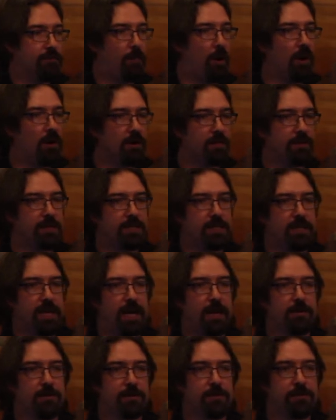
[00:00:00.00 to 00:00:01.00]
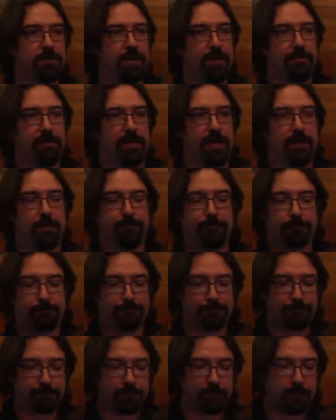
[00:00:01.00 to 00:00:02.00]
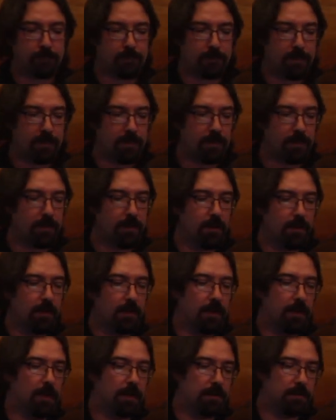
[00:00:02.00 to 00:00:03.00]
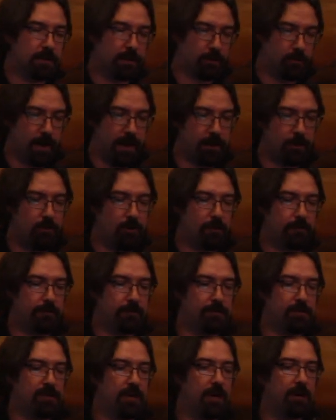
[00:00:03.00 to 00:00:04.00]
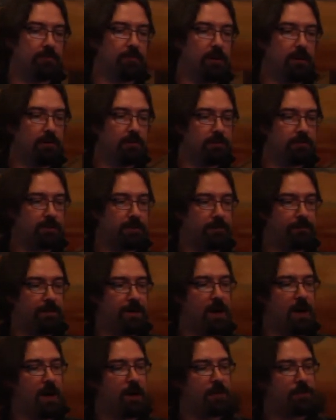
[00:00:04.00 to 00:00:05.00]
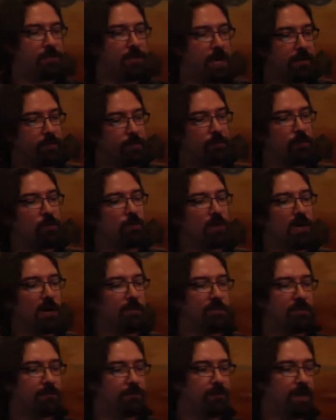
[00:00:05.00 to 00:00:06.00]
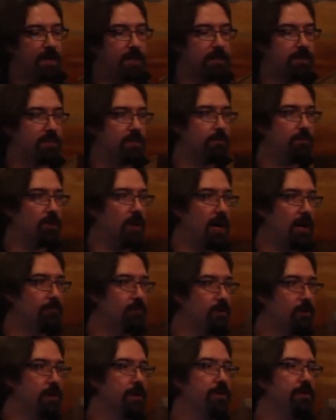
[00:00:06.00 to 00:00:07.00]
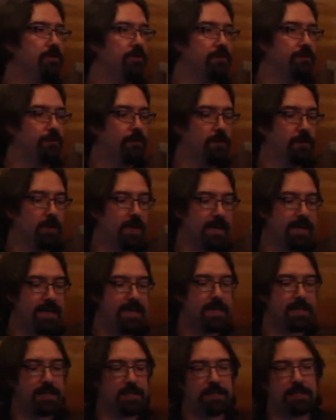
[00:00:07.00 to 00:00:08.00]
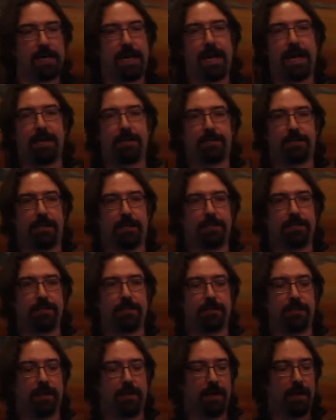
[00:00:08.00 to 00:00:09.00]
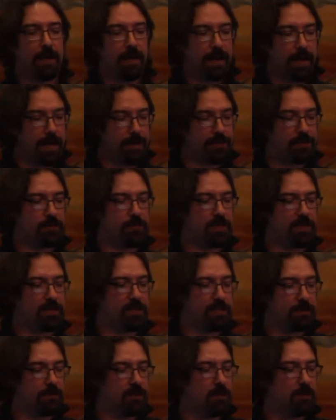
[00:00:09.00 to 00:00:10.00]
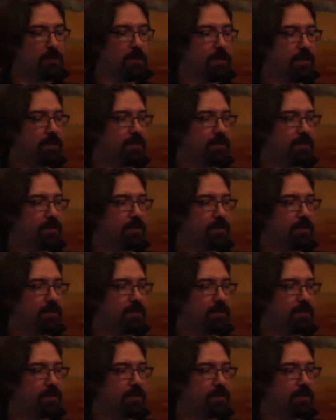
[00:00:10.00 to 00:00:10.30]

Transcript: as part of the standard JVM. Uh, this is a great quote from John Rose. If non-Java programmers find some library useful and easy to access, it should be similarly